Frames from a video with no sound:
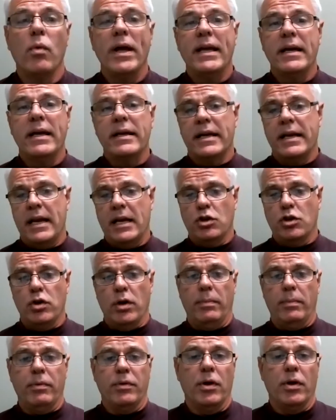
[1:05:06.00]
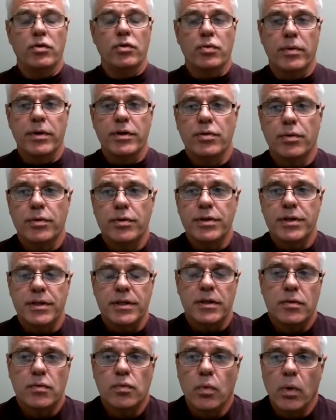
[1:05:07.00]
we can connect you up with those
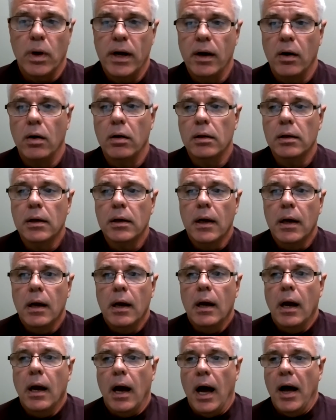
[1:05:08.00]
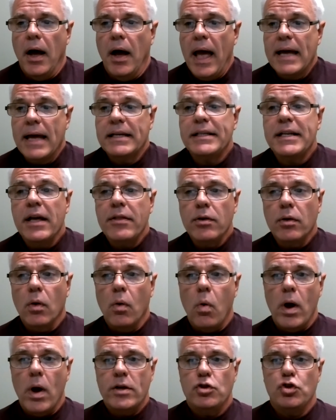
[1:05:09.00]
resources as well uh, had another
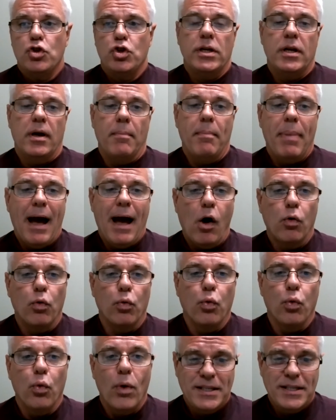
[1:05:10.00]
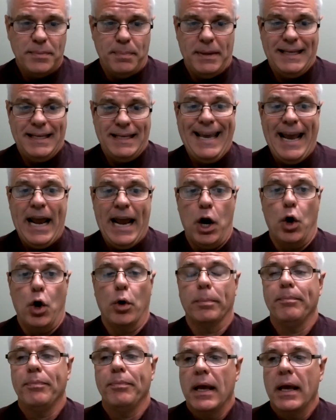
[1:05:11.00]
question about respite care.